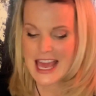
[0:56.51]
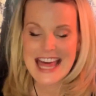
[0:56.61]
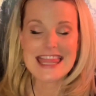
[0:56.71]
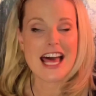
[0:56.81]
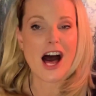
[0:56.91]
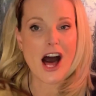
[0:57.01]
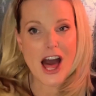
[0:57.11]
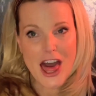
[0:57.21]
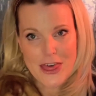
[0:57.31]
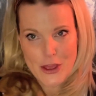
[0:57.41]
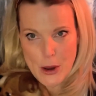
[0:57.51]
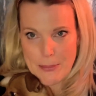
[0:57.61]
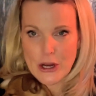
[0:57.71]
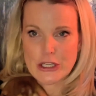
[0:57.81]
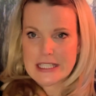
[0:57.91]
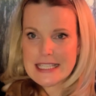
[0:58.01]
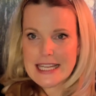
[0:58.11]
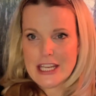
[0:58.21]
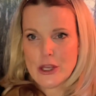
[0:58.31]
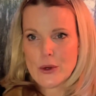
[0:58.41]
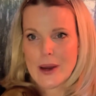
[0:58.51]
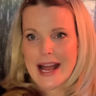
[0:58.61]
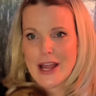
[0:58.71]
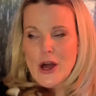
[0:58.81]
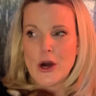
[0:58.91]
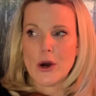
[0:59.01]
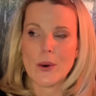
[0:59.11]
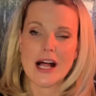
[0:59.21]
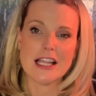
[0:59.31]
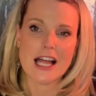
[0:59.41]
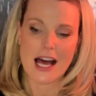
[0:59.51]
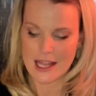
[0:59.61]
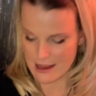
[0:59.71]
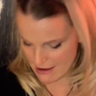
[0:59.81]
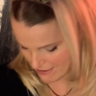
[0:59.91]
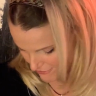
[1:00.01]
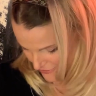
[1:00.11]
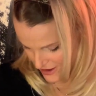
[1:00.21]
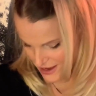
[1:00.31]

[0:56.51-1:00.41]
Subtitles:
The other person who I owe a lot of